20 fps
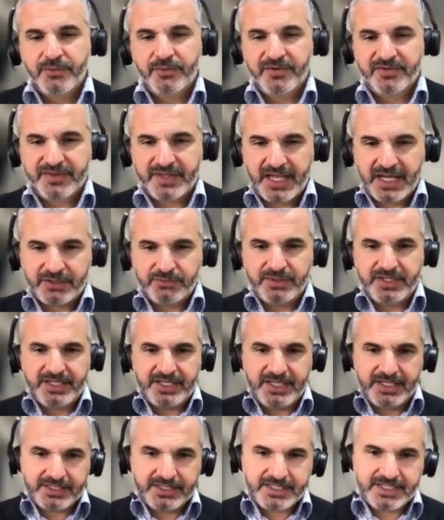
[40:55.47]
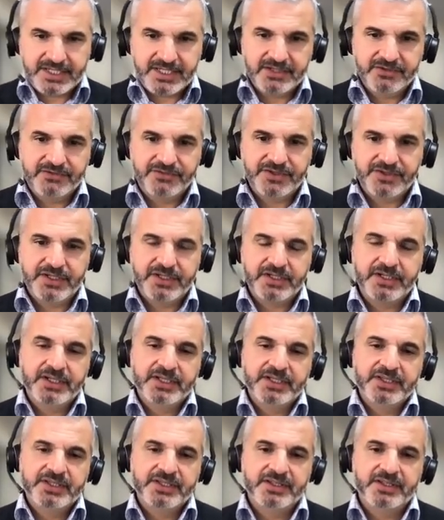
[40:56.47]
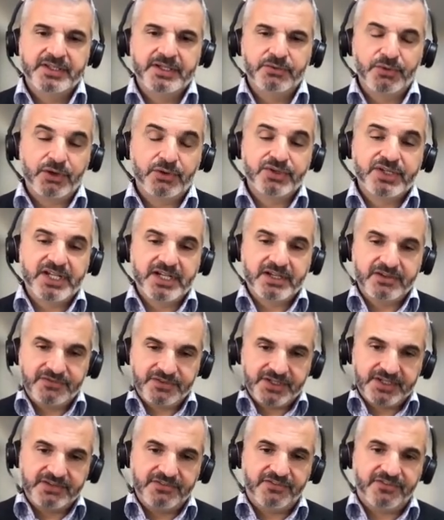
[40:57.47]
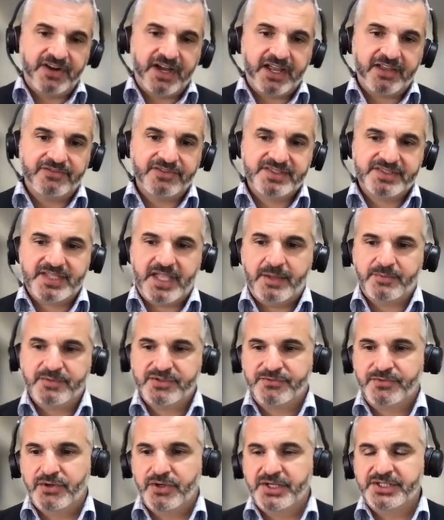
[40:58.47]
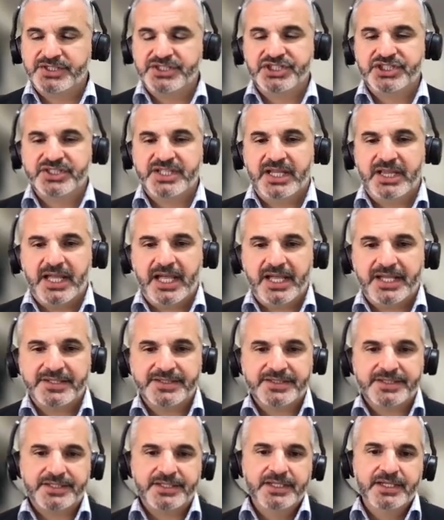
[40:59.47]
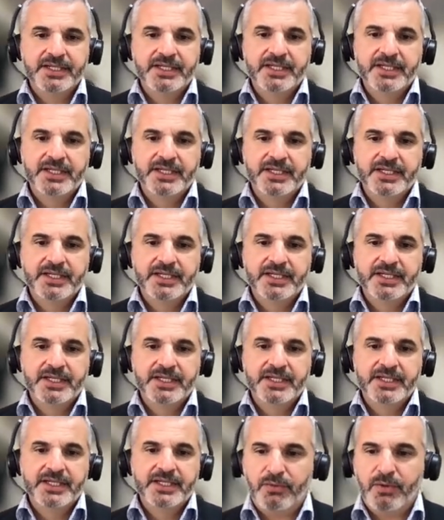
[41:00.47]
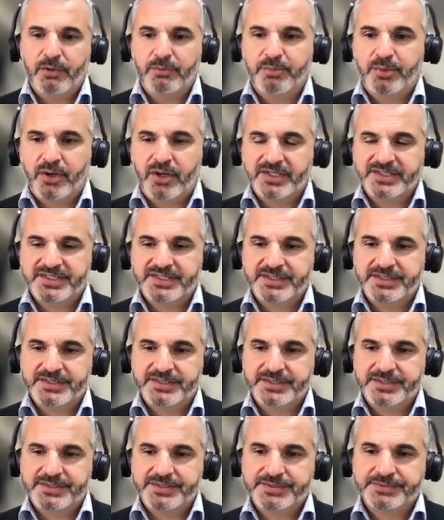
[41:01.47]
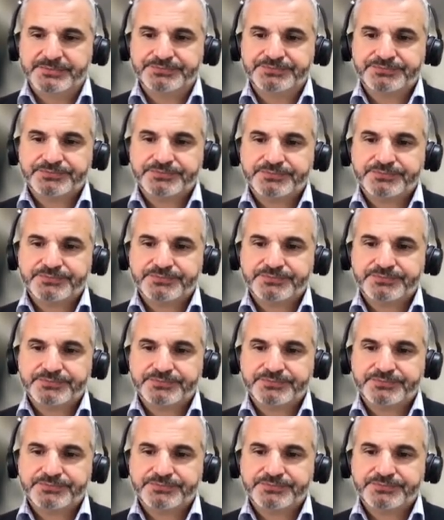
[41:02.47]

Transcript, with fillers: With that, we can cover the, uh, we could cover the five steps for digitalizing your manual processes.